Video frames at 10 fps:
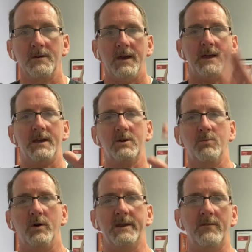Hey, good
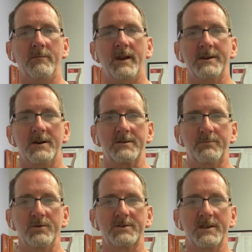morning, everybody. Dr.
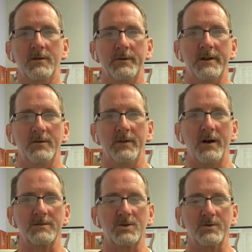Bruce Guillory here with
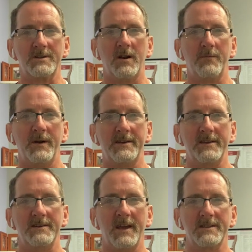Health Source Chiropractic
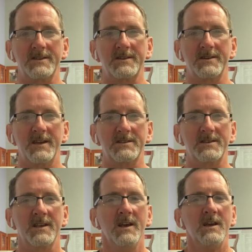in Atascocita,
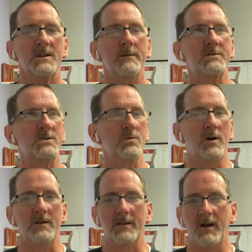Texas, coming to you
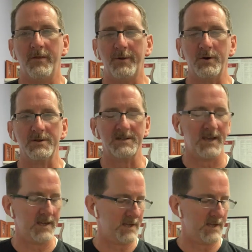on Thursday.